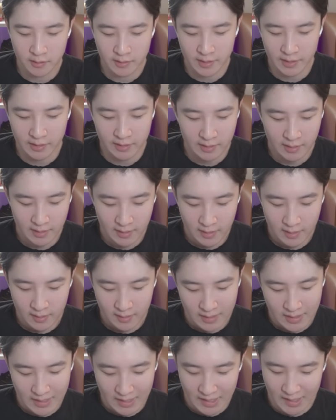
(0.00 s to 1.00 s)
Like,
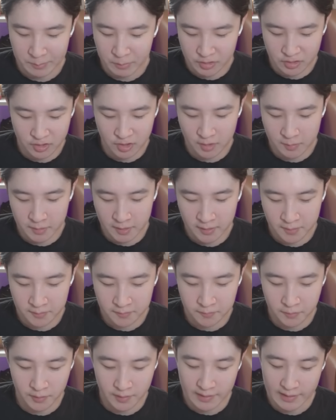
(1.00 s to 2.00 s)
I'm assuming
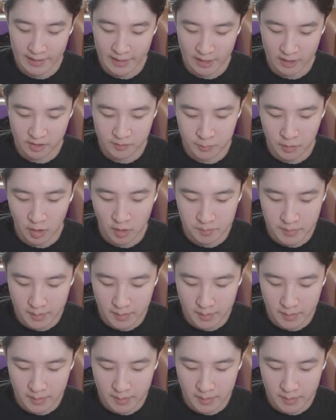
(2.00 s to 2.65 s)
for the Expo,